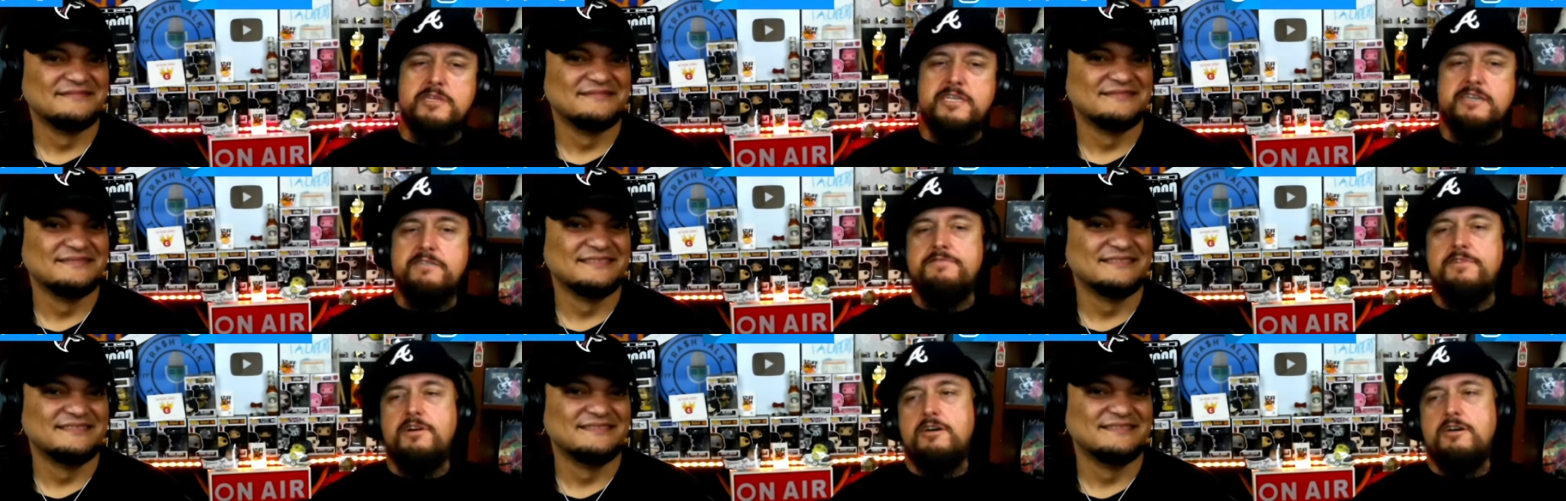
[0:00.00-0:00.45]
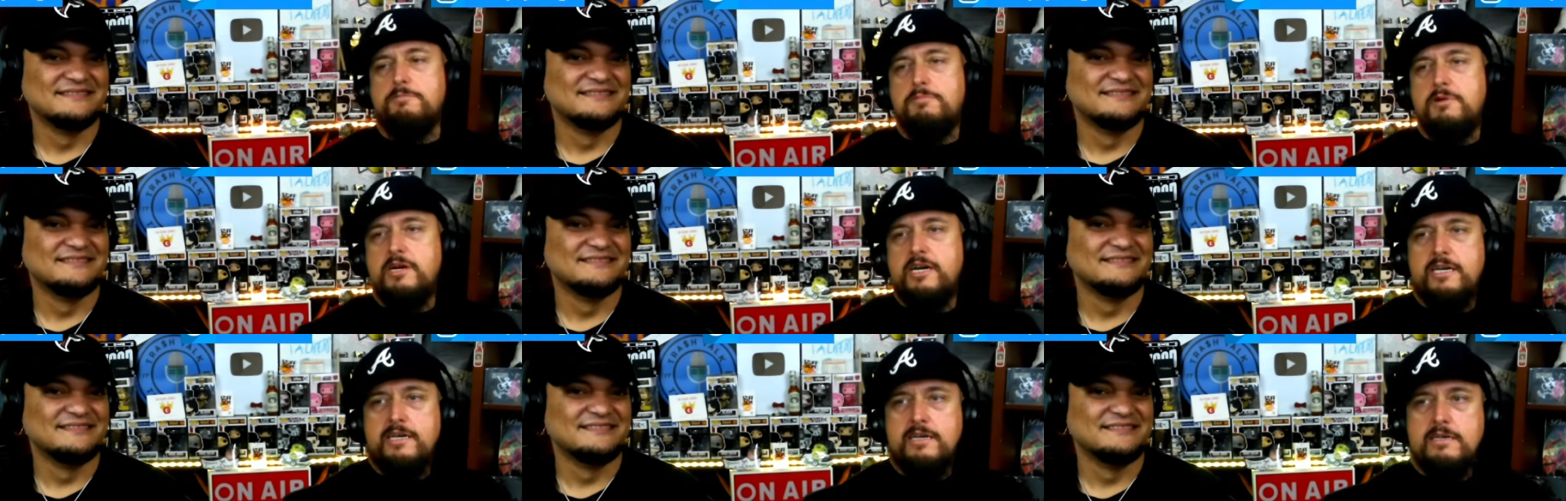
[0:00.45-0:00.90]
Speaker 1: You an
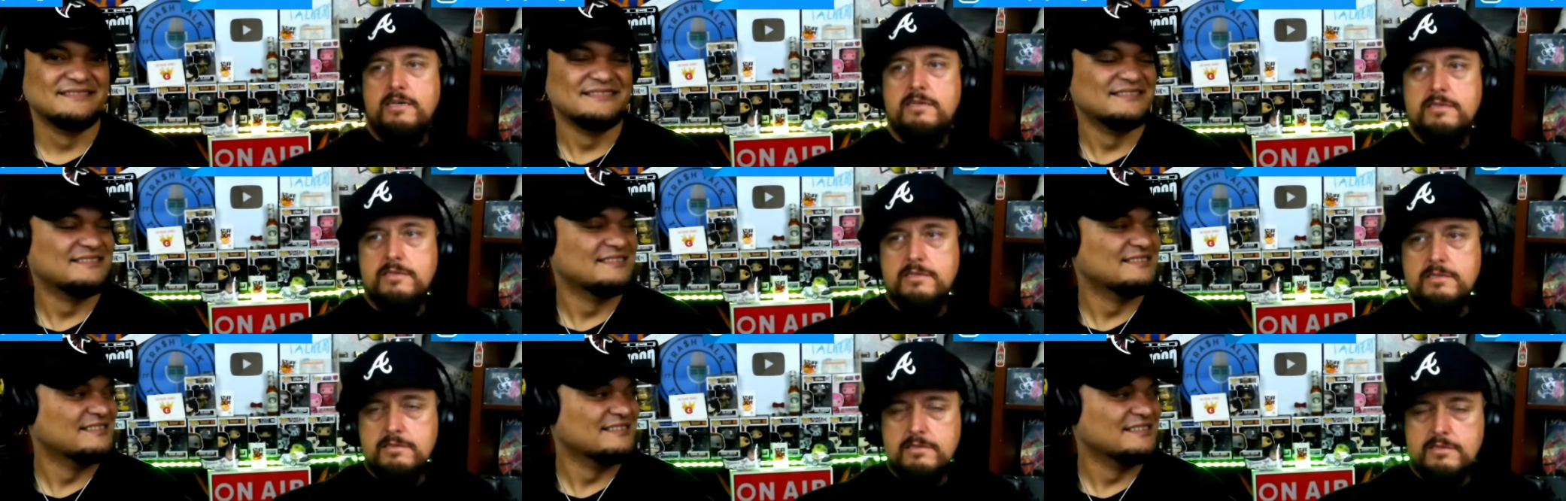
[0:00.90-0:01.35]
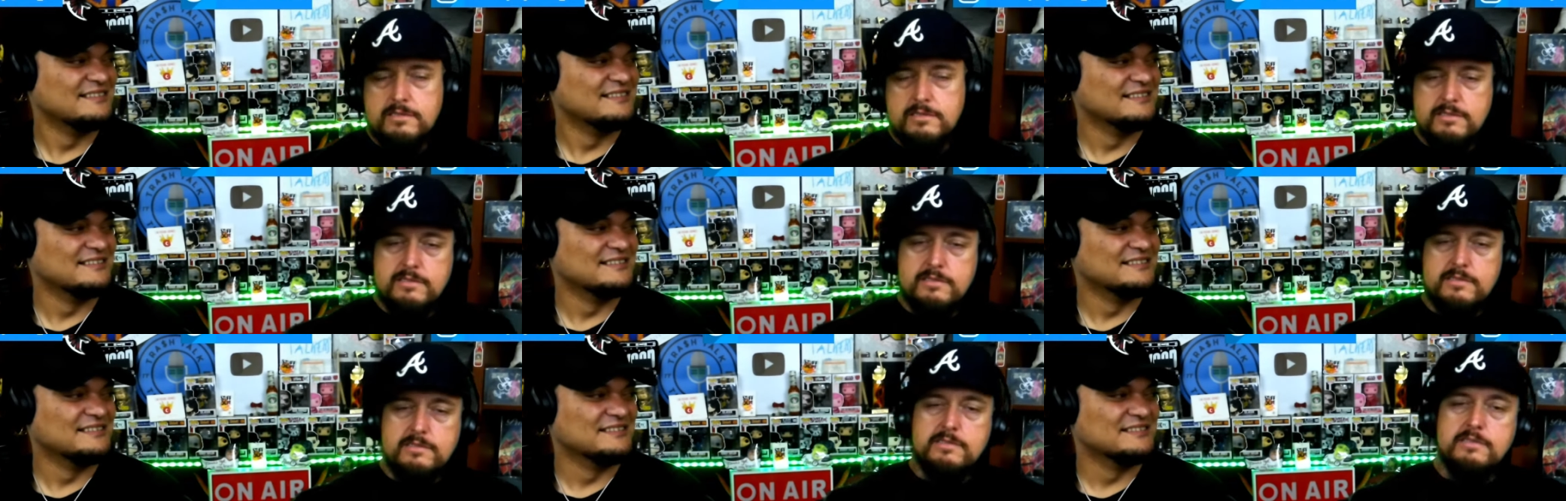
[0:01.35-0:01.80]
invertebrate.
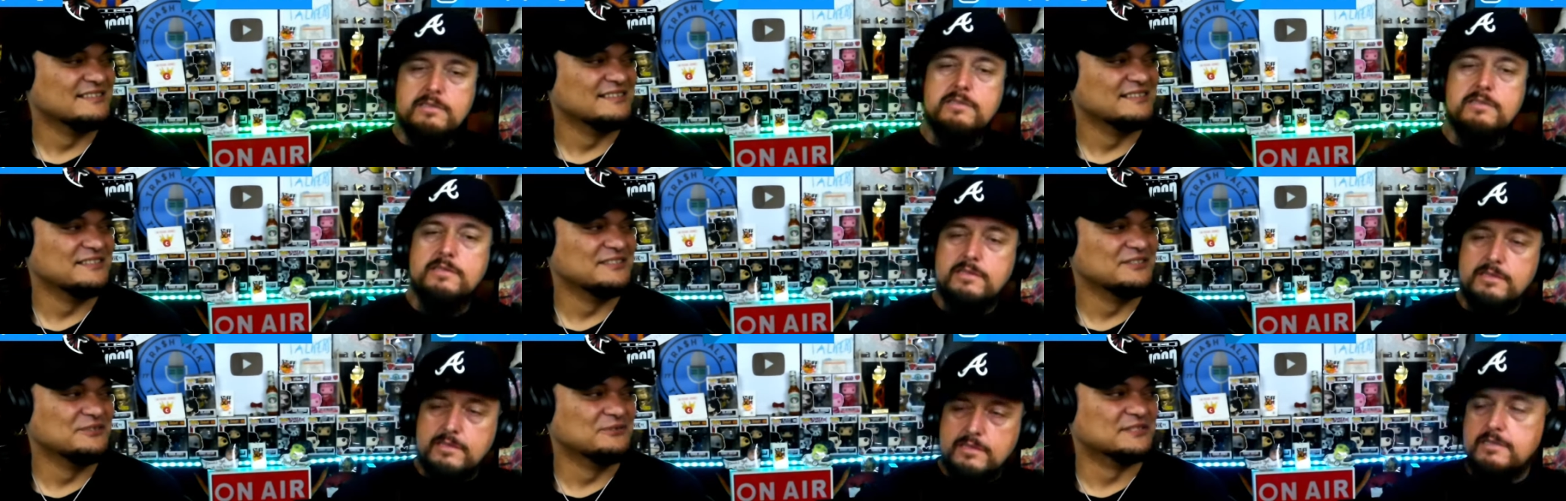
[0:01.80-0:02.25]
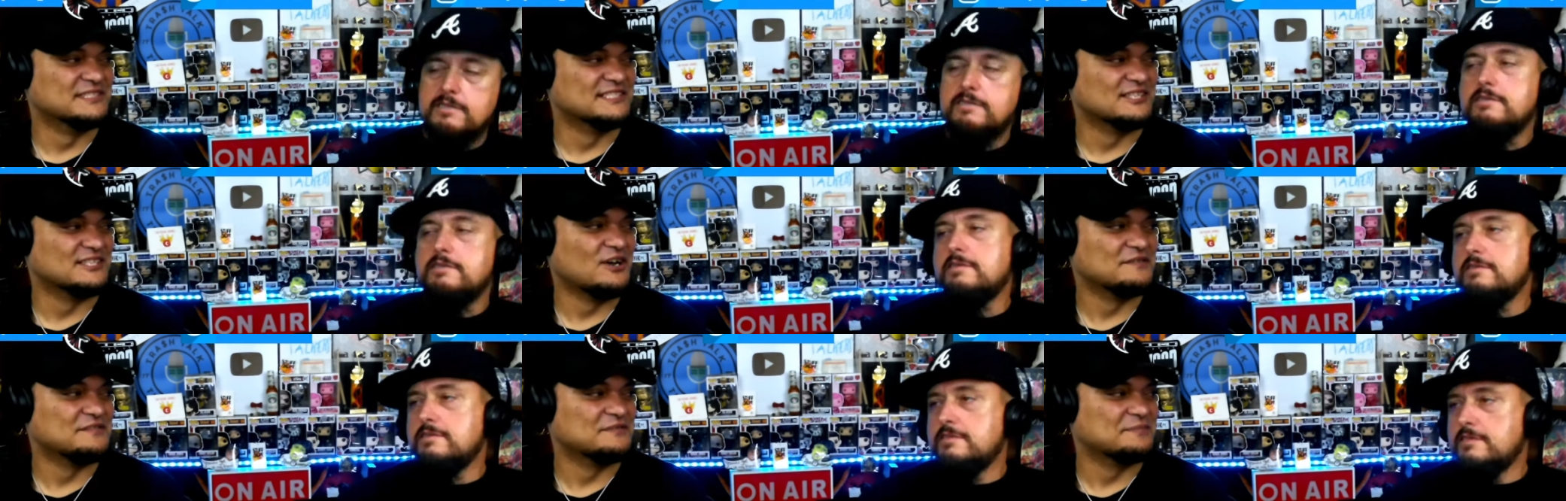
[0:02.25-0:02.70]
You a
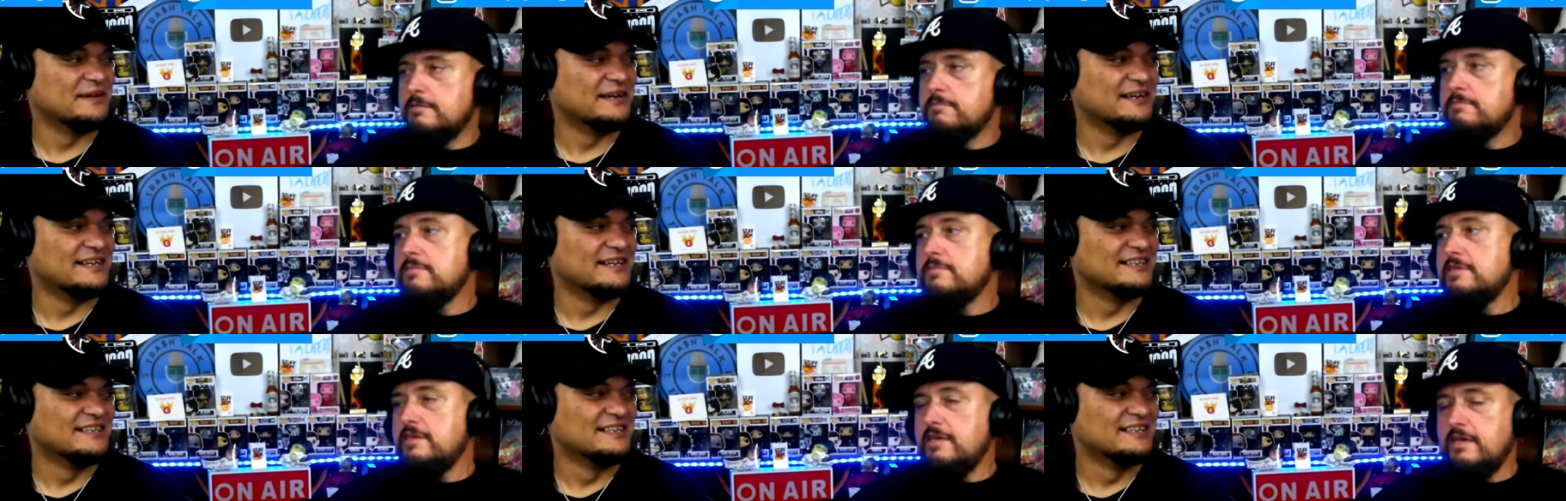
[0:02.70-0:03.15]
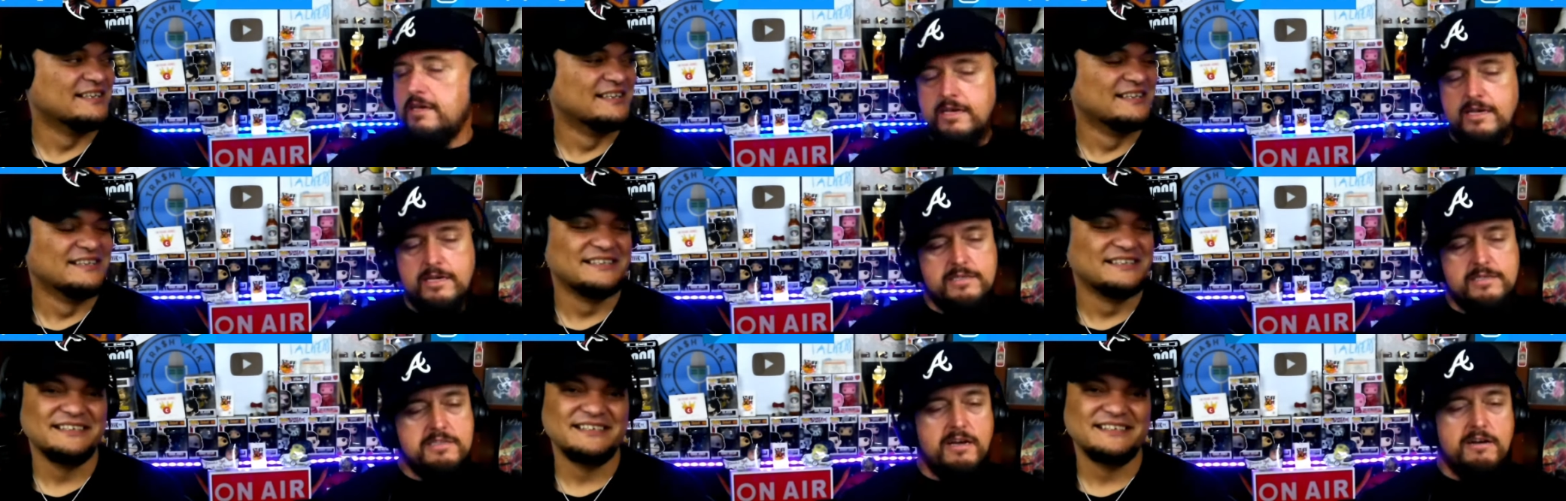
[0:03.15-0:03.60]
soft spine.
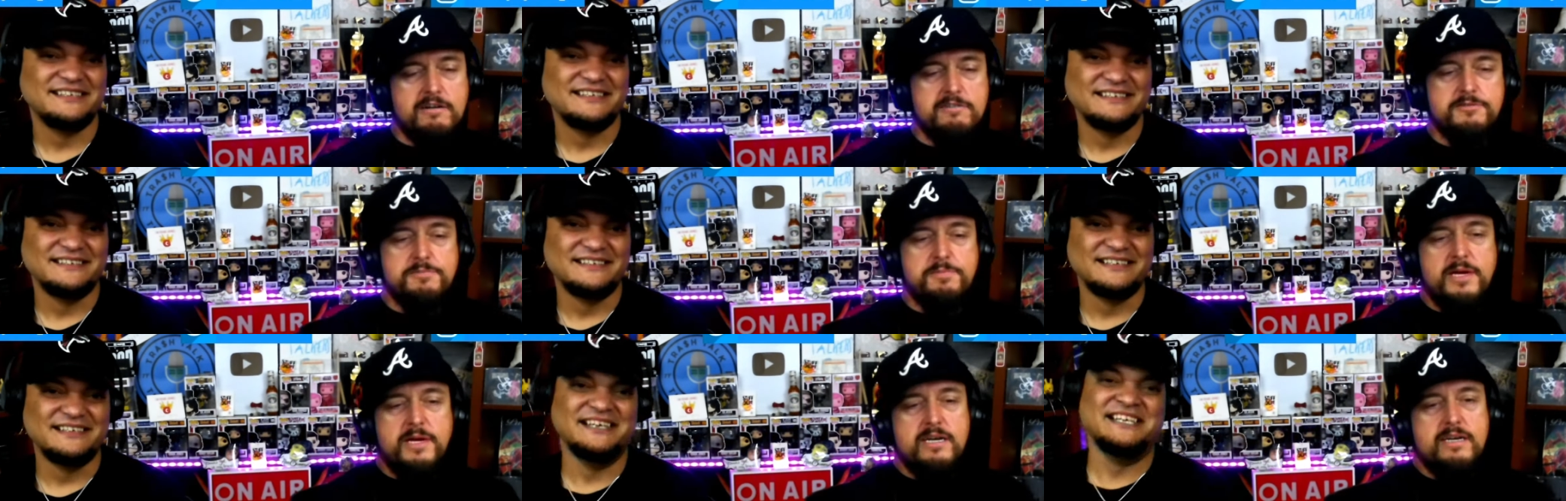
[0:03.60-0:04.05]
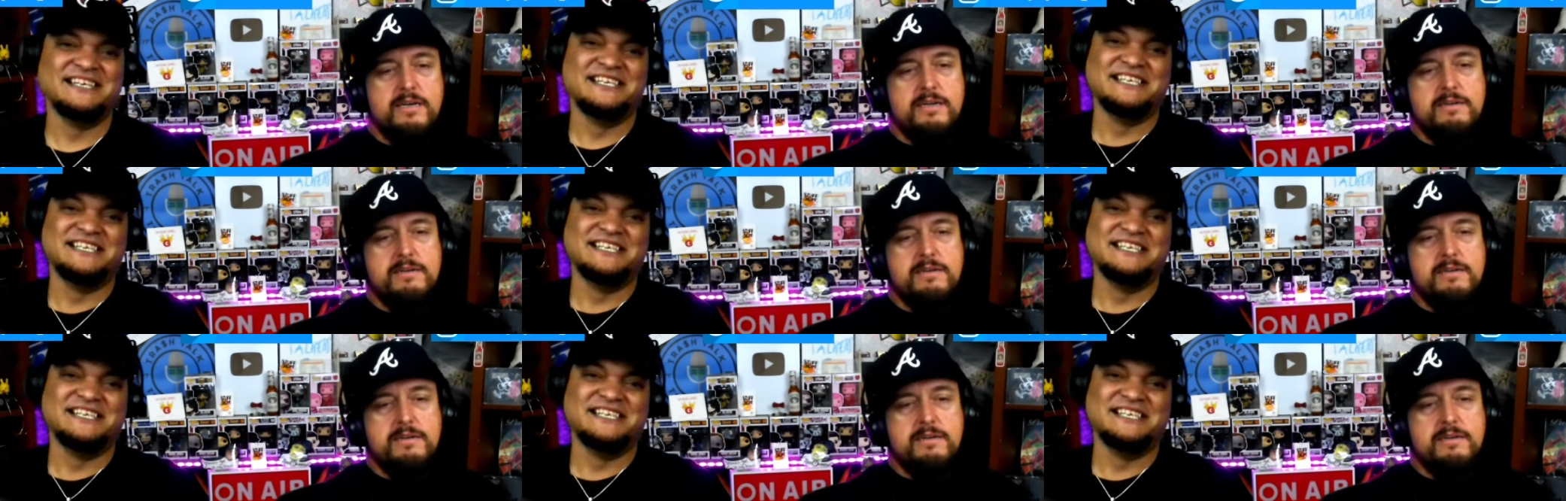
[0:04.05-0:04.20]
Yeah, soft spine,